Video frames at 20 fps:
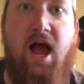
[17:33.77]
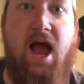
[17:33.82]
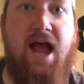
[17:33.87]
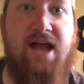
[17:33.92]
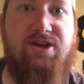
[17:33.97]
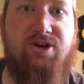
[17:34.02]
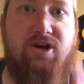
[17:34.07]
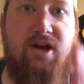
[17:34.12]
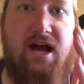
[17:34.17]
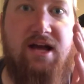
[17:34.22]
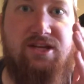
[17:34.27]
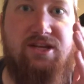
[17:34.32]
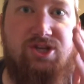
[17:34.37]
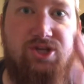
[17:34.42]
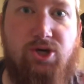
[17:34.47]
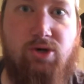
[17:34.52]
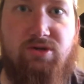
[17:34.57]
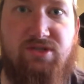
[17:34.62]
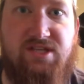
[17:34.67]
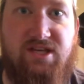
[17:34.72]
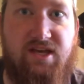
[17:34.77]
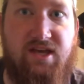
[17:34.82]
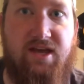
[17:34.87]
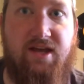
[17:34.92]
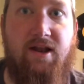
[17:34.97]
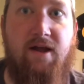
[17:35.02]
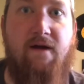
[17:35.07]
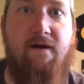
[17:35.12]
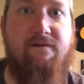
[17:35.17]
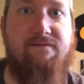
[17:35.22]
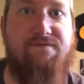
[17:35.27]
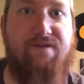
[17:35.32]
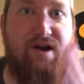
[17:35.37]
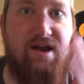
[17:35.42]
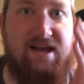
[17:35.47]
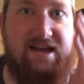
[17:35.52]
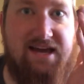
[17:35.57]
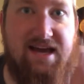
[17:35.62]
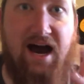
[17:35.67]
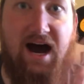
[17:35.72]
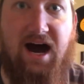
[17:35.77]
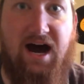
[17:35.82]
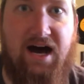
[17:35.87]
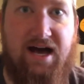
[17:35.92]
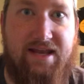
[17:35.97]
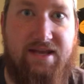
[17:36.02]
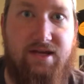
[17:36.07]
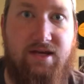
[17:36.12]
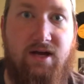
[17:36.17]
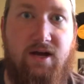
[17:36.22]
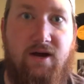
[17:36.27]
And you're not using it for God.